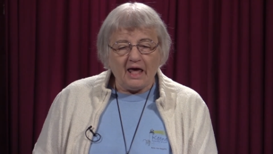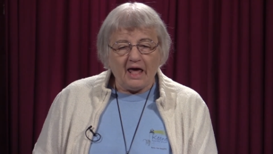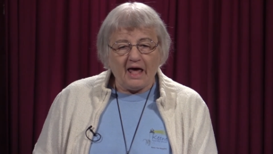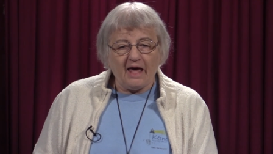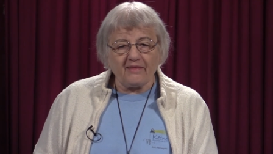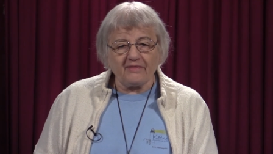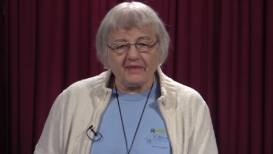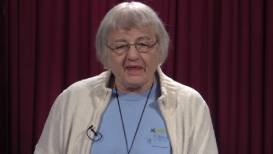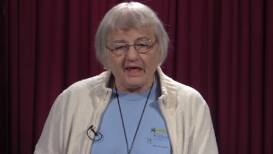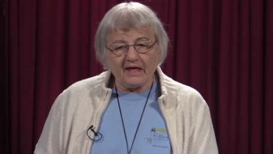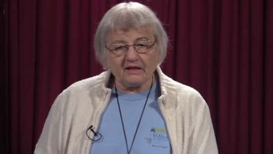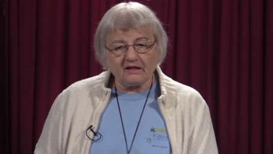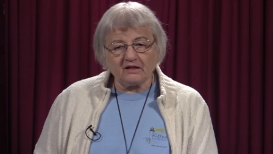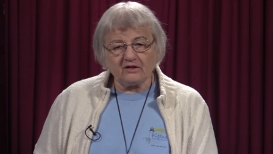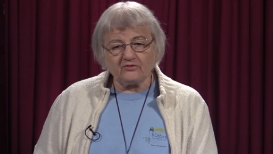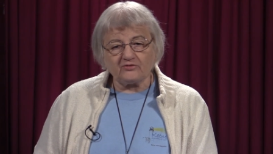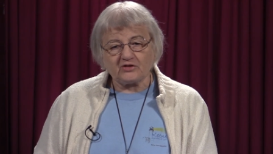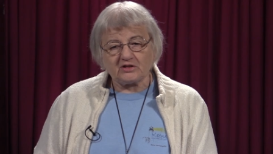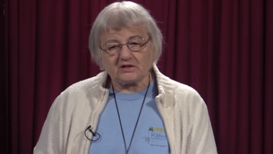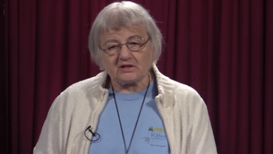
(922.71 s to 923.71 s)
And that
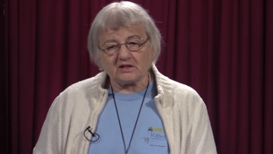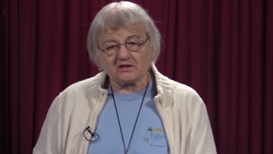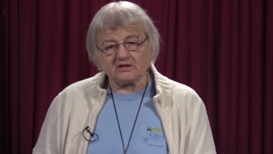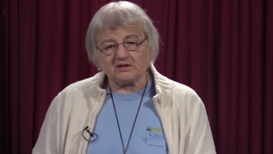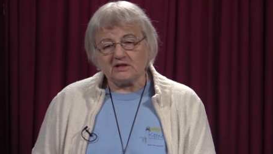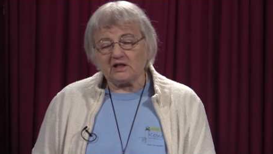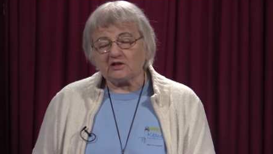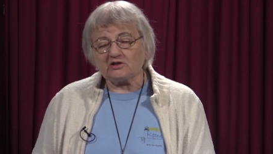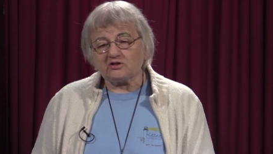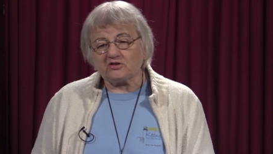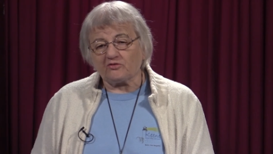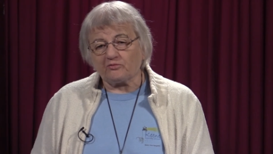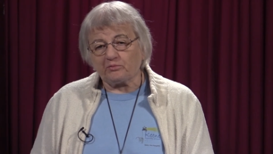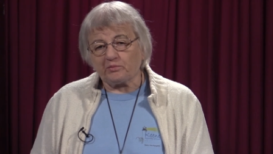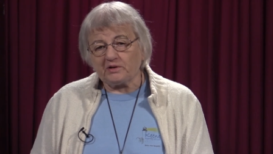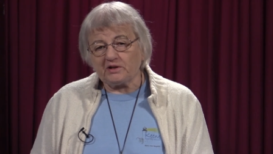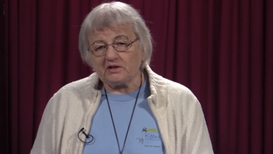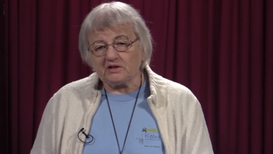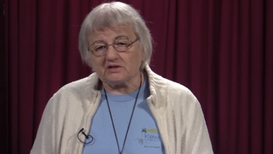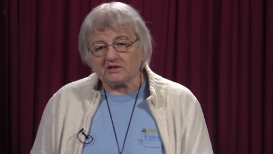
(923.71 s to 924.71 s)
gives us a sense of
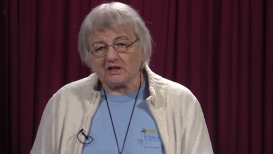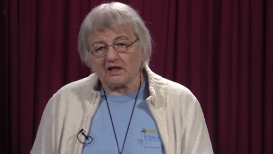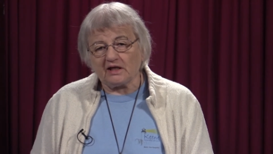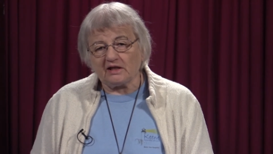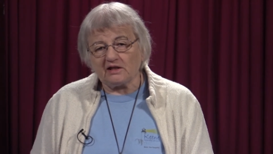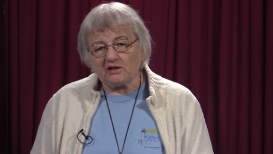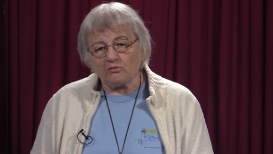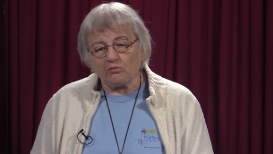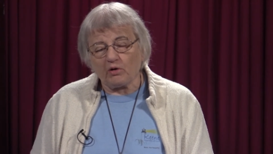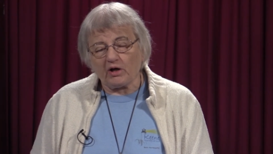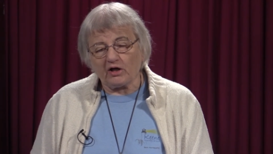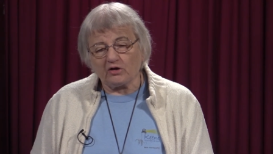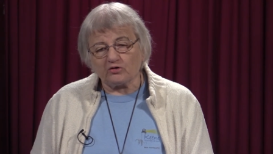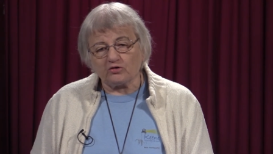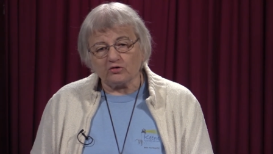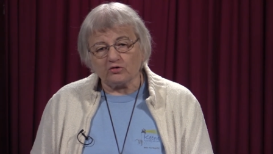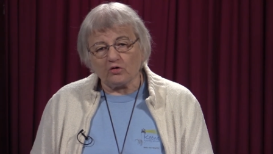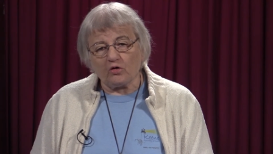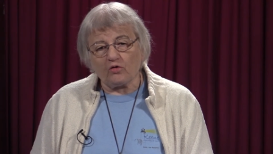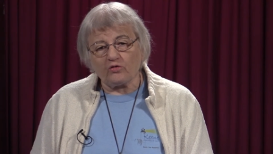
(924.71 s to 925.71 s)
peace anyway,
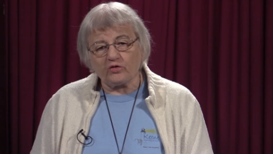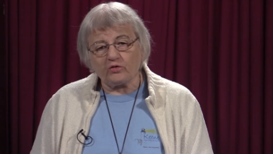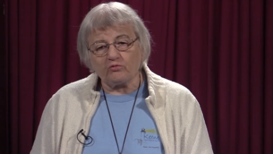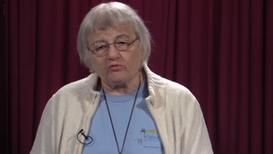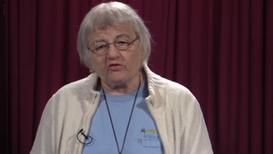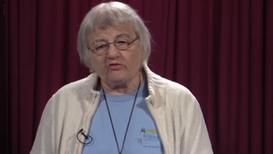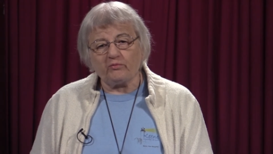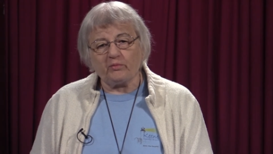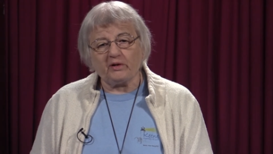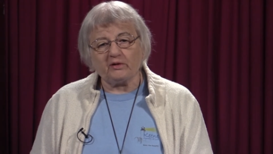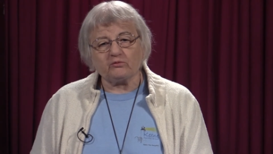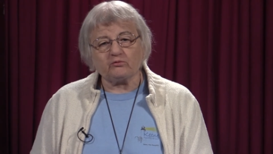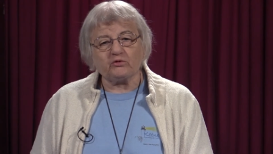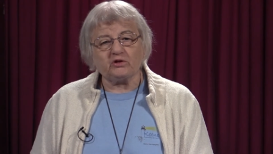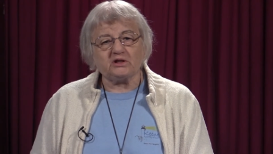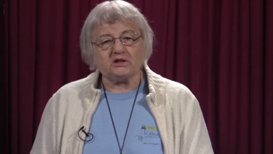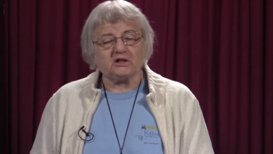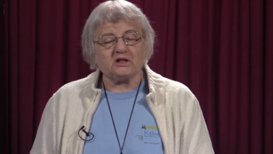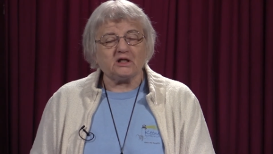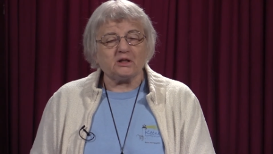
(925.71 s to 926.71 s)
to know that we've been
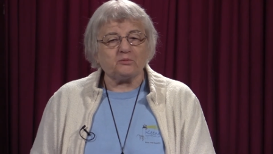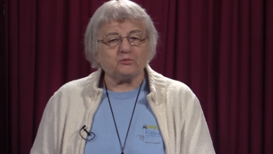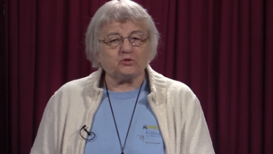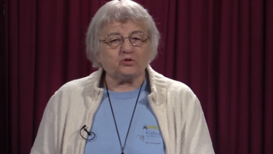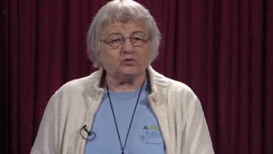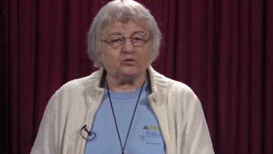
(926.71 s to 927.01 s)
redeemed,